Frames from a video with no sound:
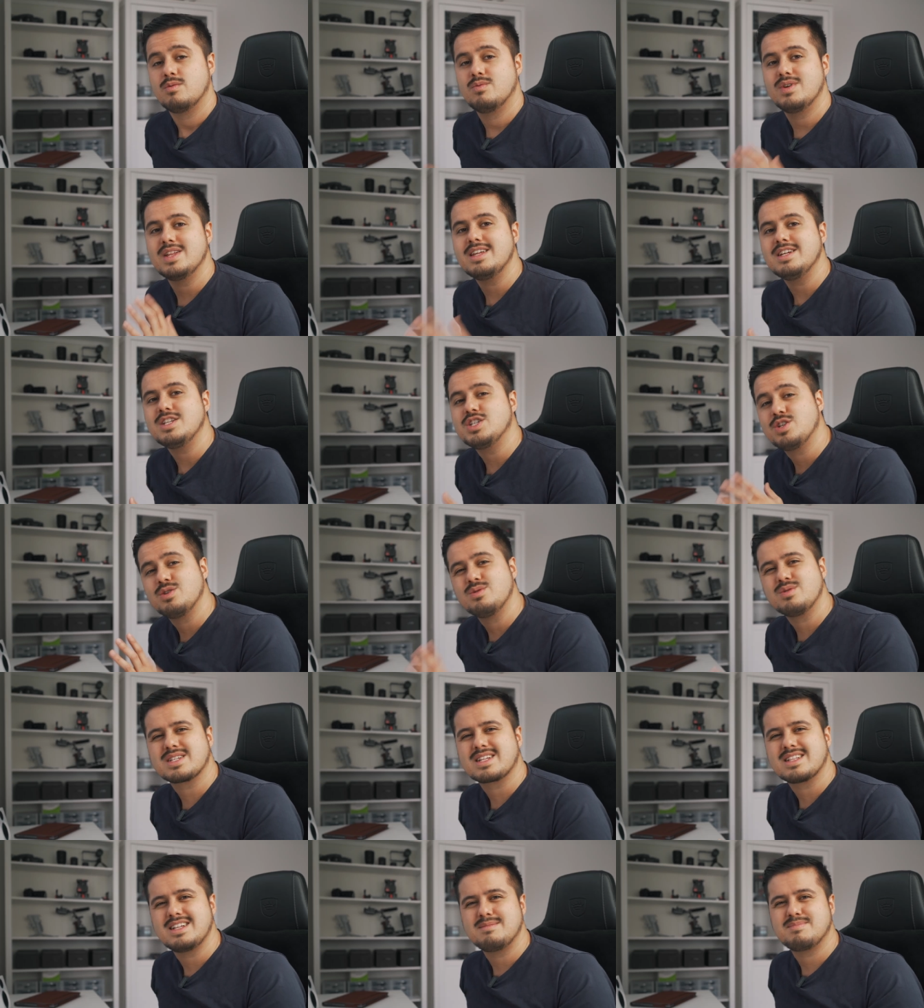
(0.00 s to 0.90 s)
Really
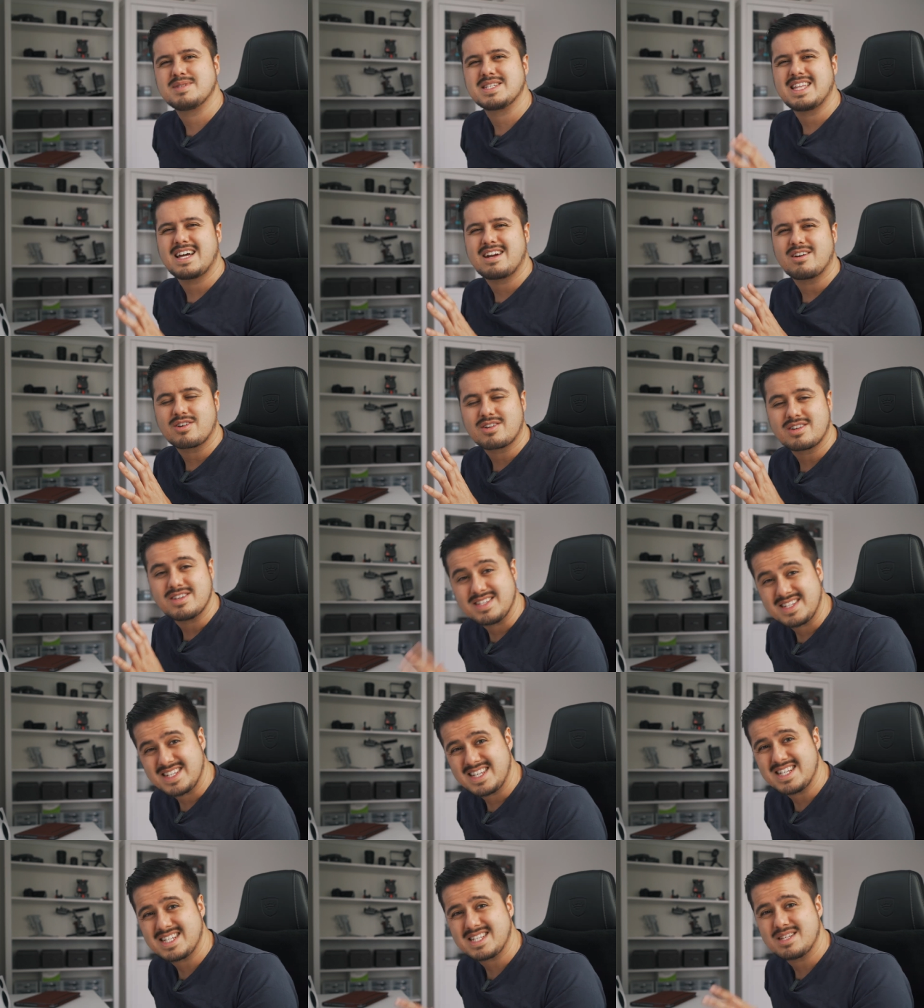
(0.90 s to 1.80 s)
choose clips that are
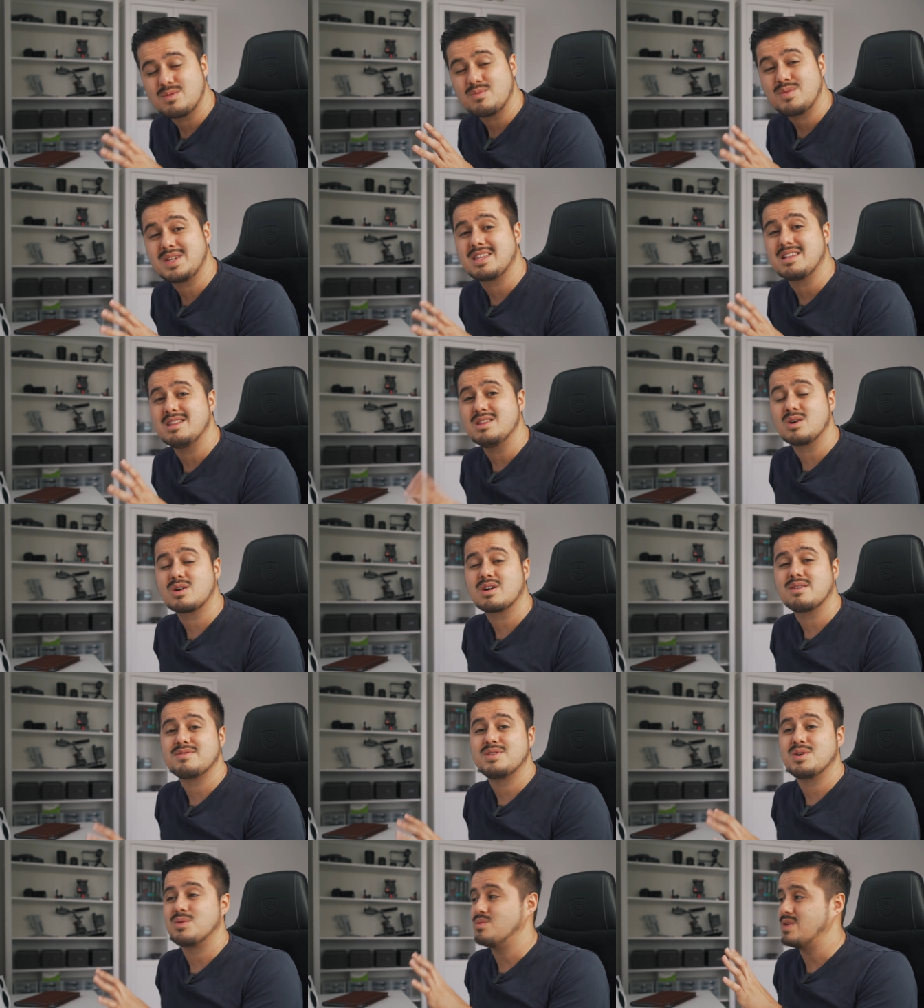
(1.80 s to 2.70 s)
consistent with the look
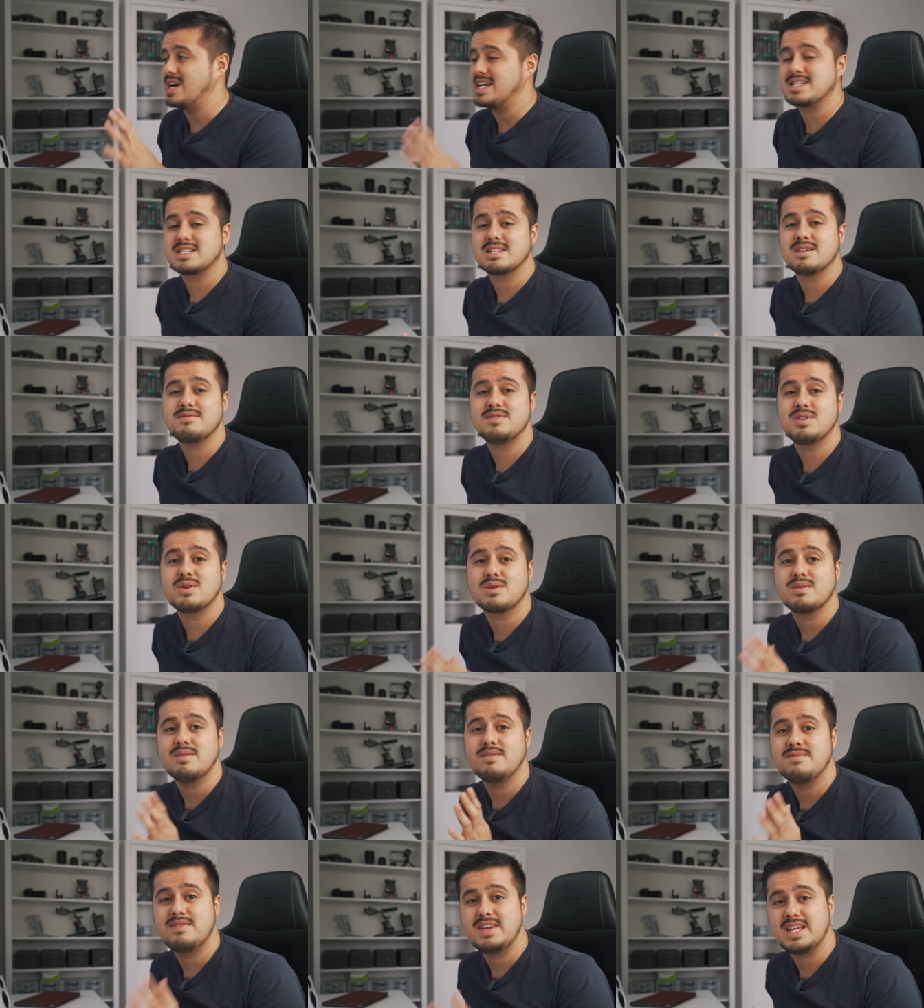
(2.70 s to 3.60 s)
of the rest of
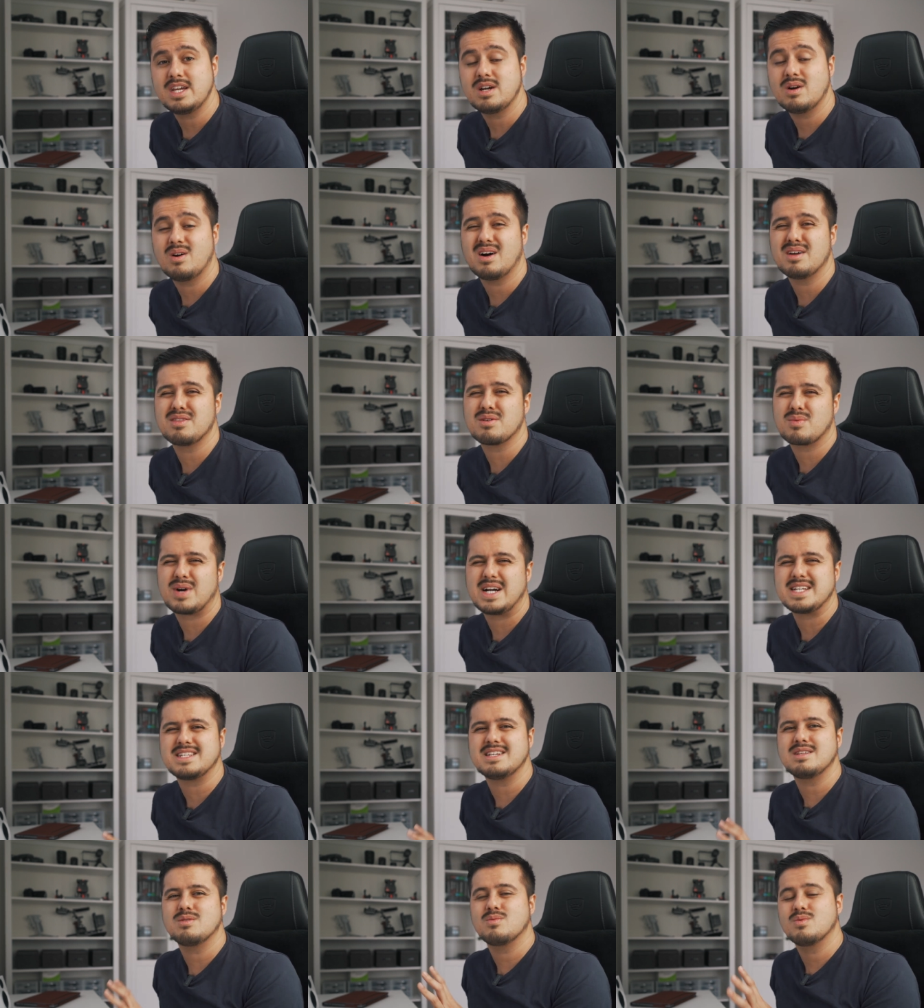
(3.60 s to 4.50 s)
your video,
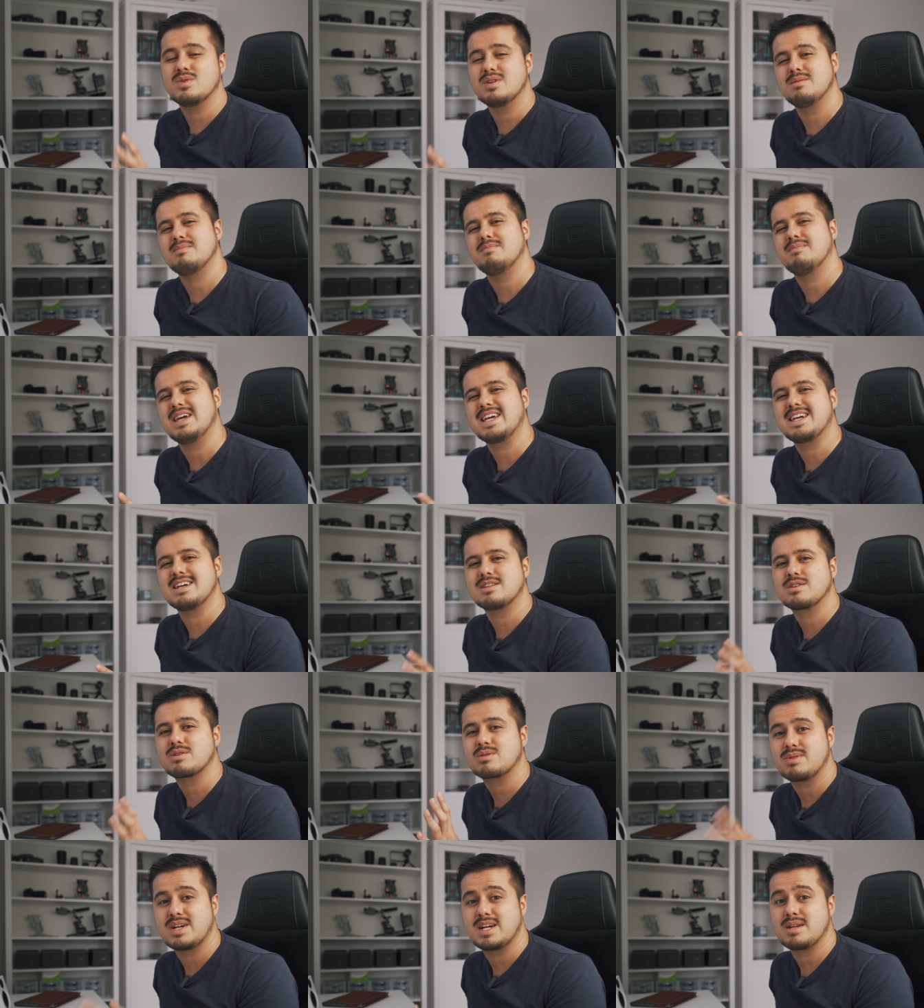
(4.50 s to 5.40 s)
otherwise it wouldn't make
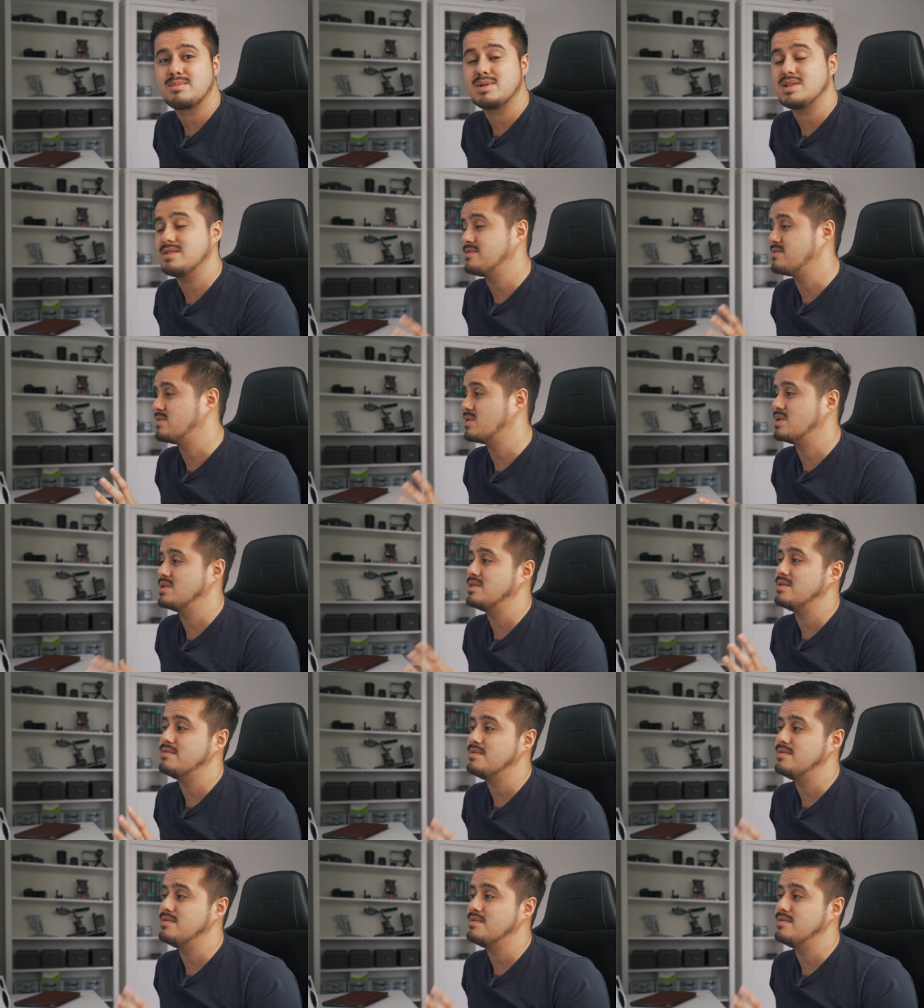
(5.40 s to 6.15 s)
it credible for the